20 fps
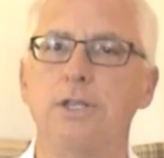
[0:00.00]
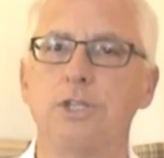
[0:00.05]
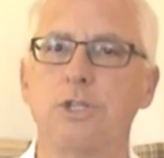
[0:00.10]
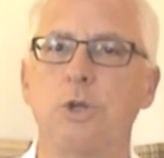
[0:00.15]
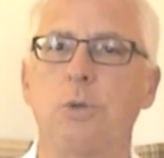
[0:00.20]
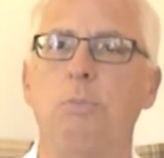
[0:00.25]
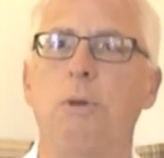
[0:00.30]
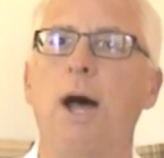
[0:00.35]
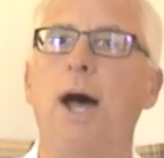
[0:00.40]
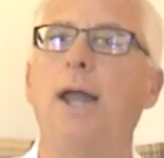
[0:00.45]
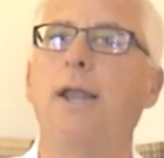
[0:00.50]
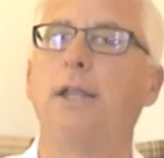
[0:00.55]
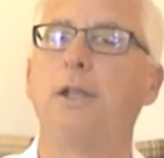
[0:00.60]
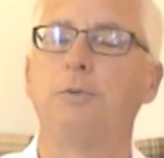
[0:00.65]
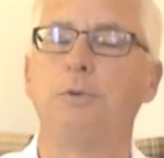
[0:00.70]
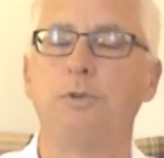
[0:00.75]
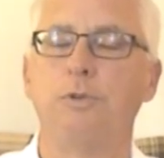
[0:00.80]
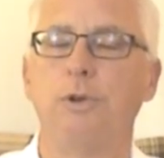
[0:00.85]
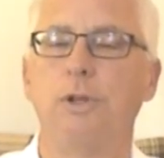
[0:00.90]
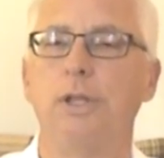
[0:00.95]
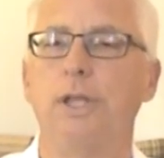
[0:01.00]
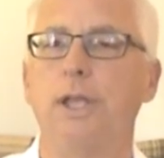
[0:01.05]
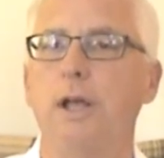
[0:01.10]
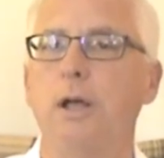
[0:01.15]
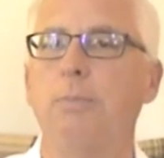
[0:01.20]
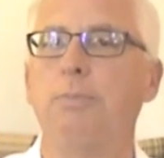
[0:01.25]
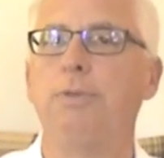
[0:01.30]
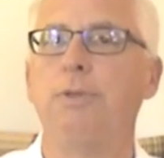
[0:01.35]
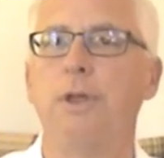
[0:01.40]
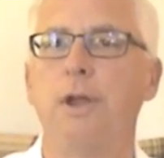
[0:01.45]
And so modeling would really
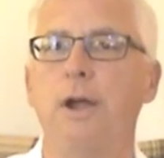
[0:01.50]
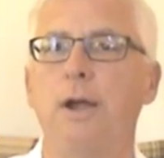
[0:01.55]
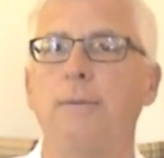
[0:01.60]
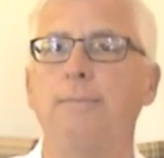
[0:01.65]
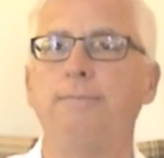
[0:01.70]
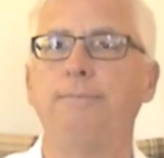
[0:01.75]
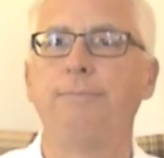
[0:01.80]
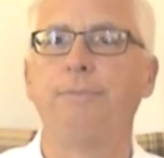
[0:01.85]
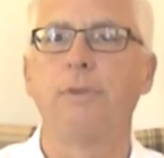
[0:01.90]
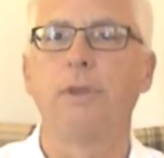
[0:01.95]
help there.